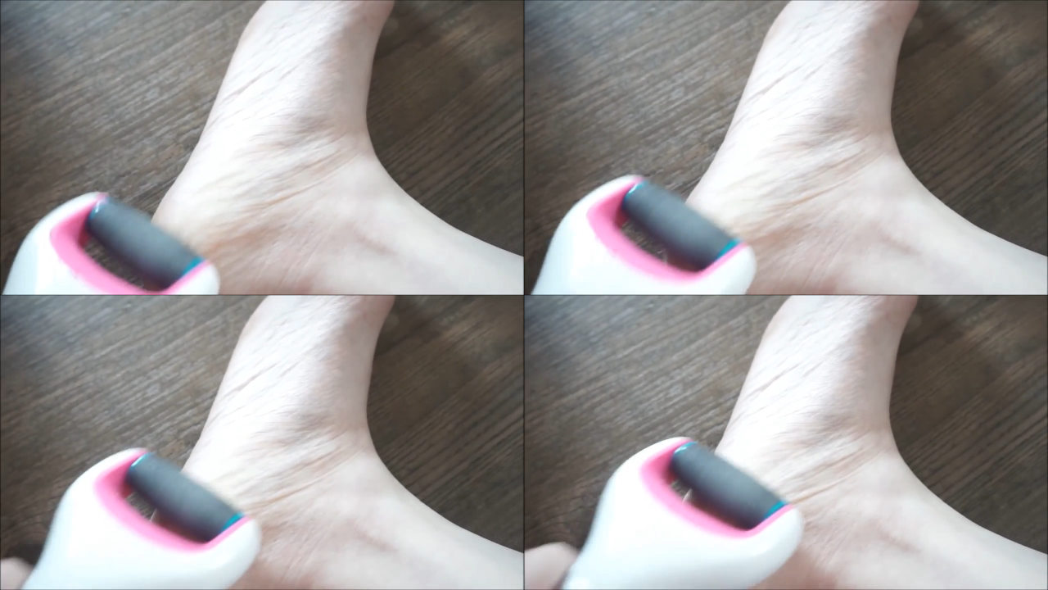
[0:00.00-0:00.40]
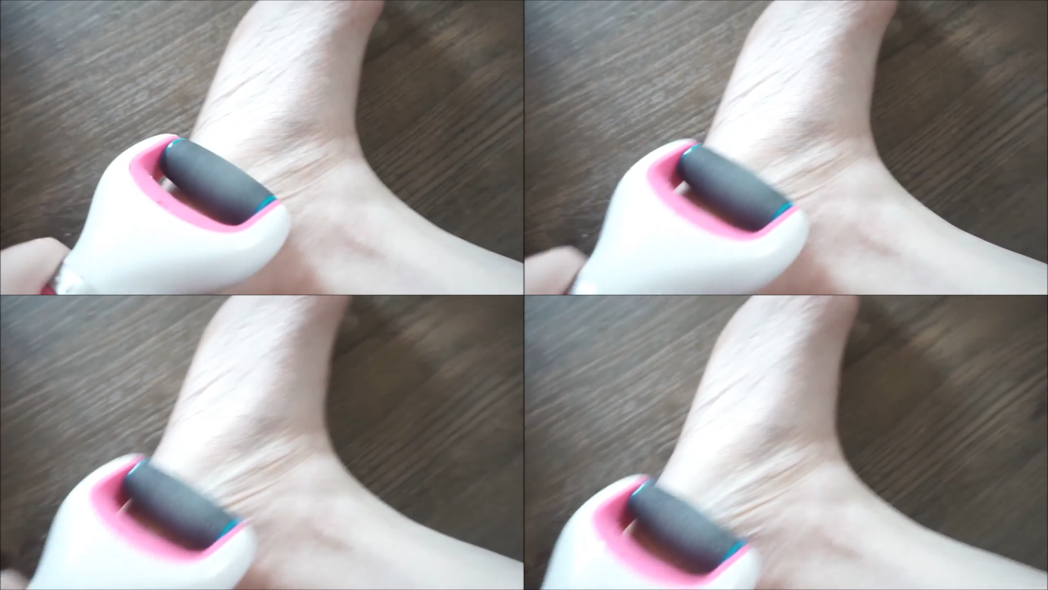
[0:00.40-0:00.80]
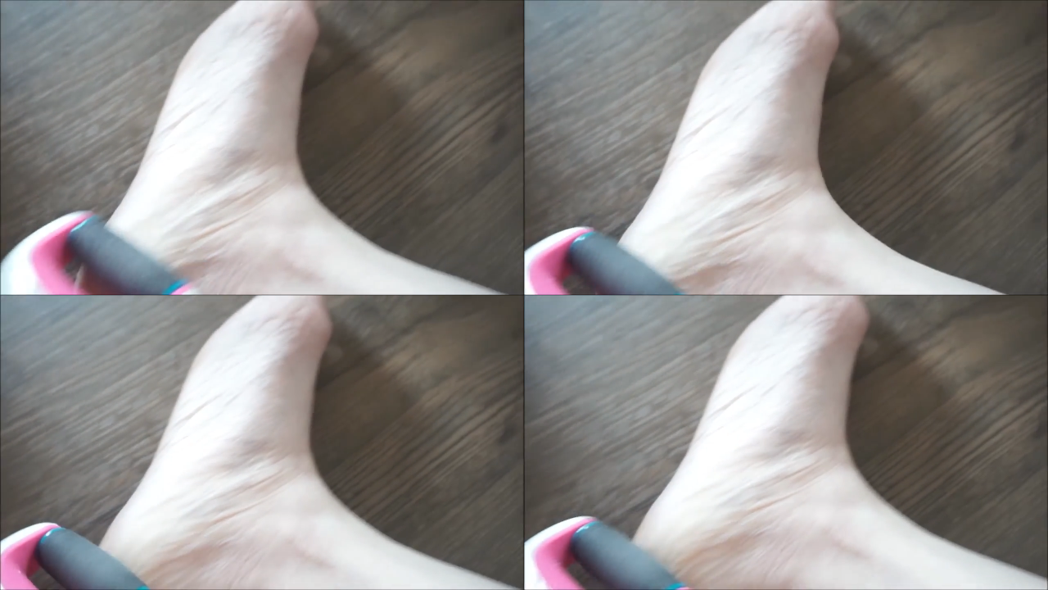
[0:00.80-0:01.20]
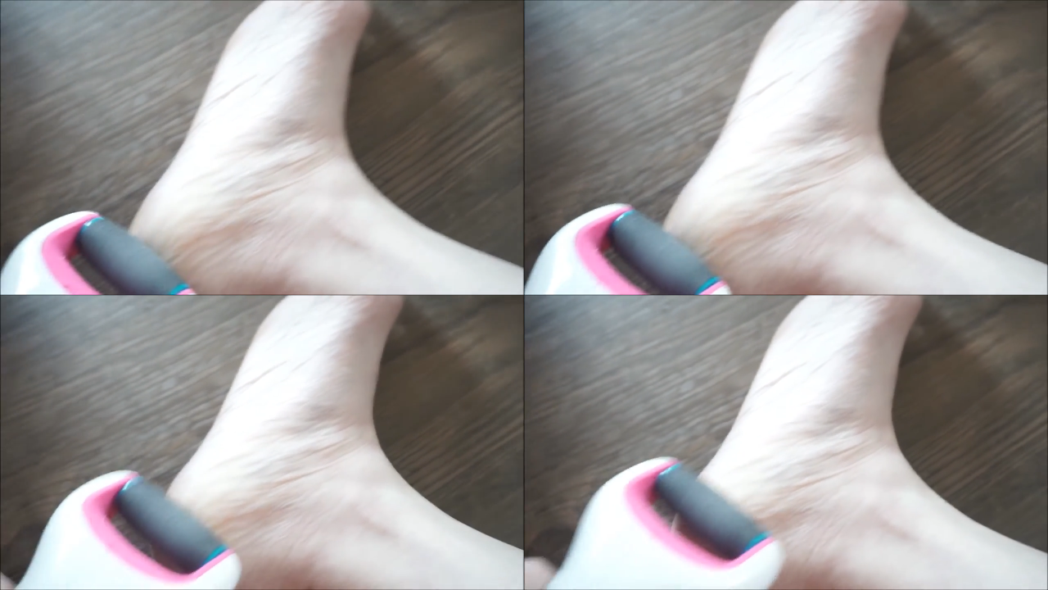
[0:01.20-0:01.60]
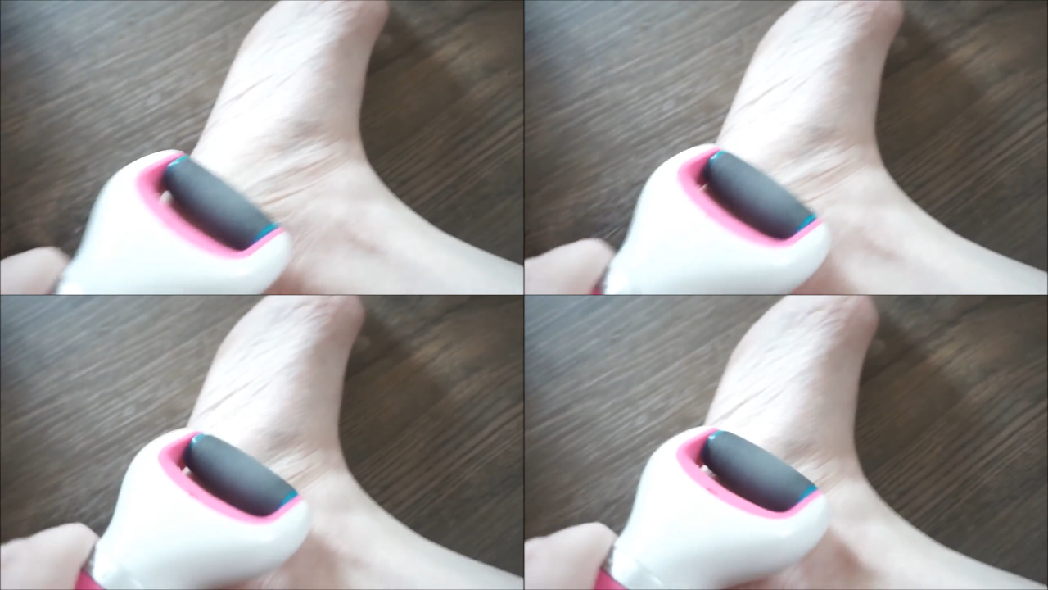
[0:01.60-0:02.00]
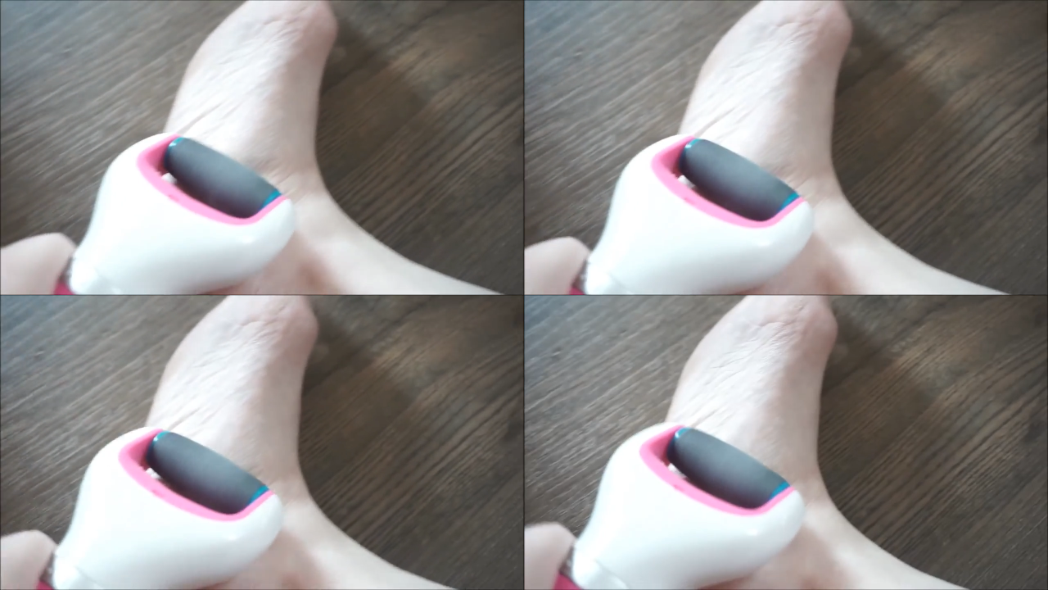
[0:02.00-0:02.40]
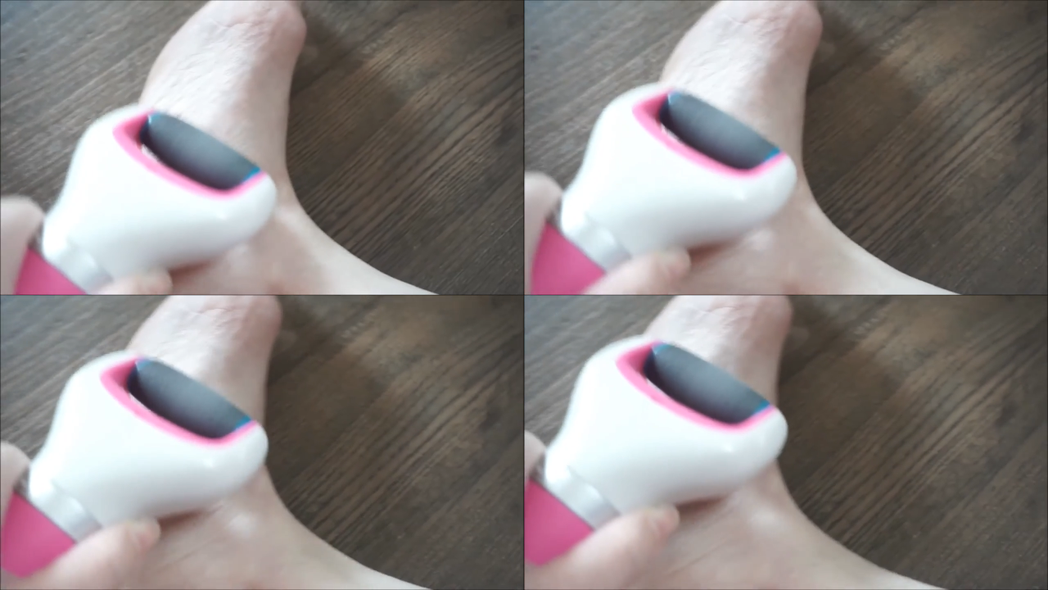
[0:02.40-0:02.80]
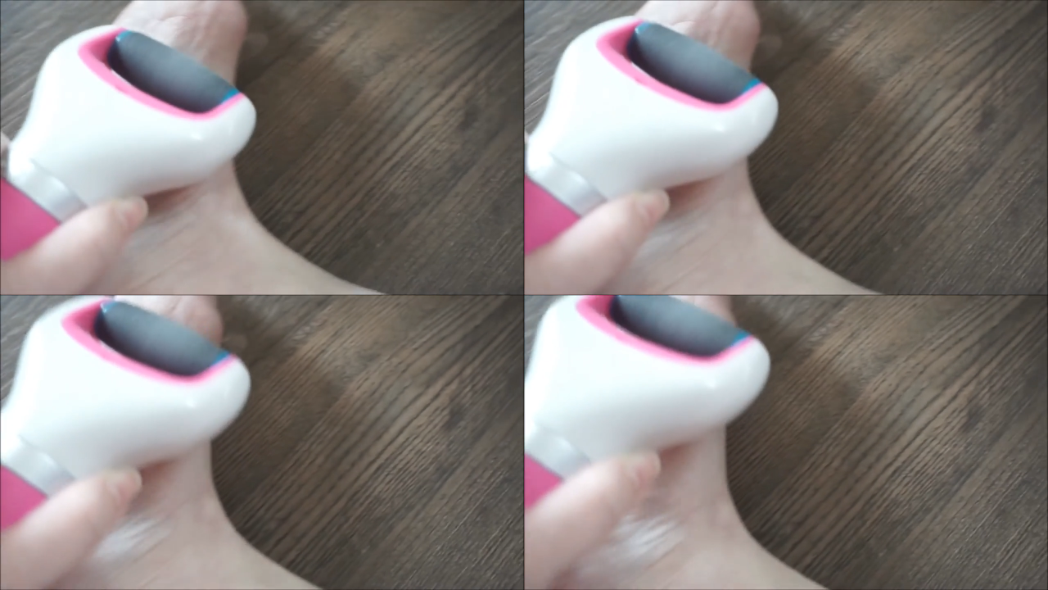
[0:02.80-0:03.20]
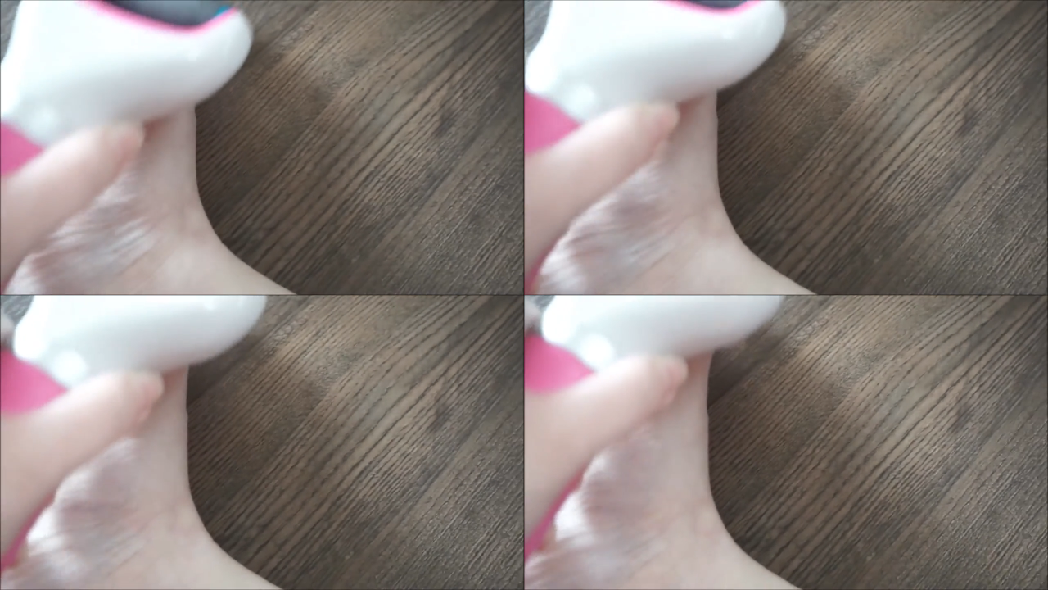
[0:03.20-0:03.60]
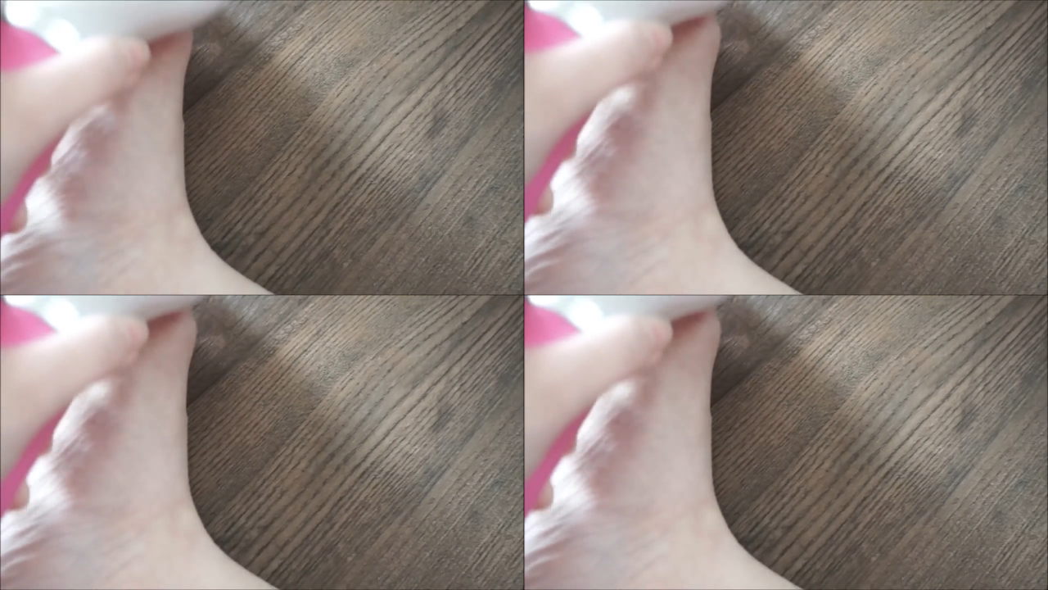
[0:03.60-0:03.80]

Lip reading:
[unreadable: no face in view]